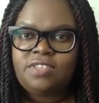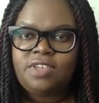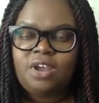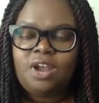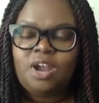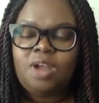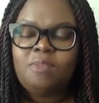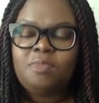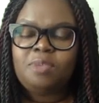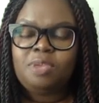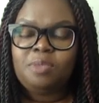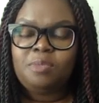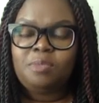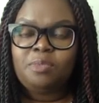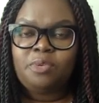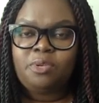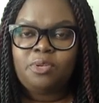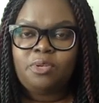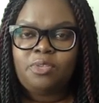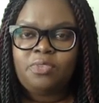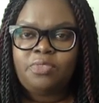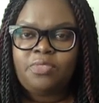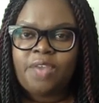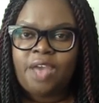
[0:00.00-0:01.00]
There are
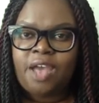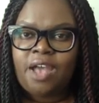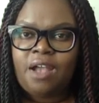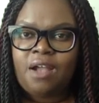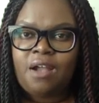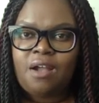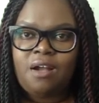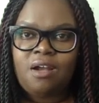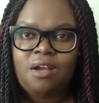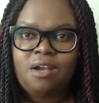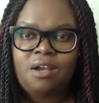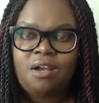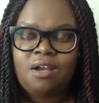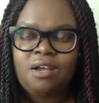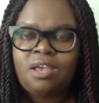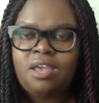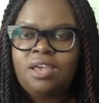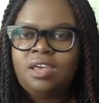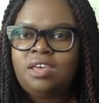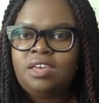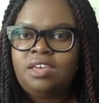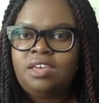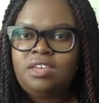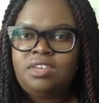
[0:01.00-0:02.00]
people that are
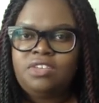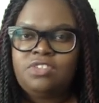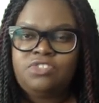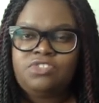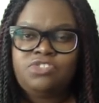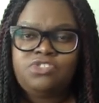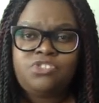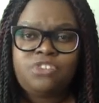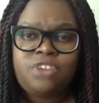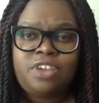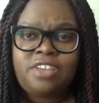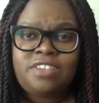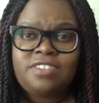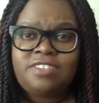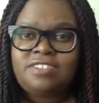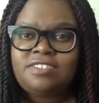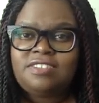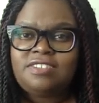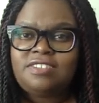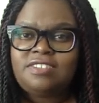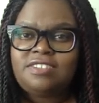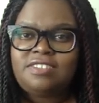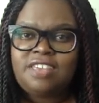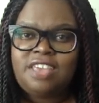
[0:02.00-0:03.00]

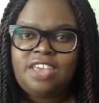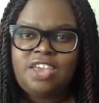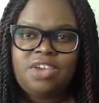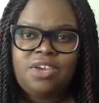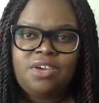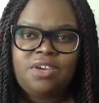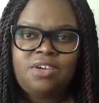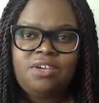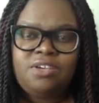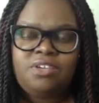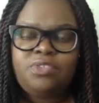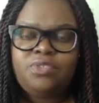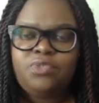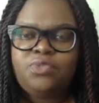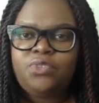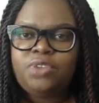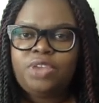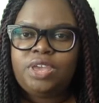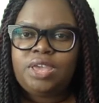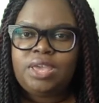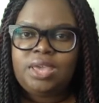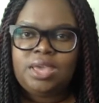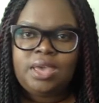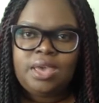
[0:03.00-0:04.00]
stressed, scared,
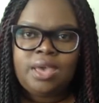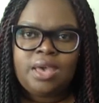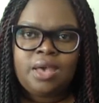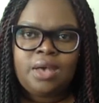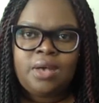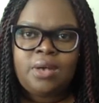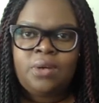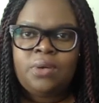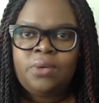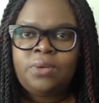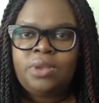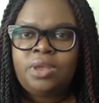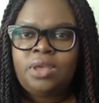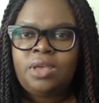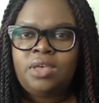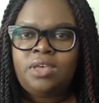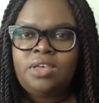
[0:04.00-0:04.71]
freaking out,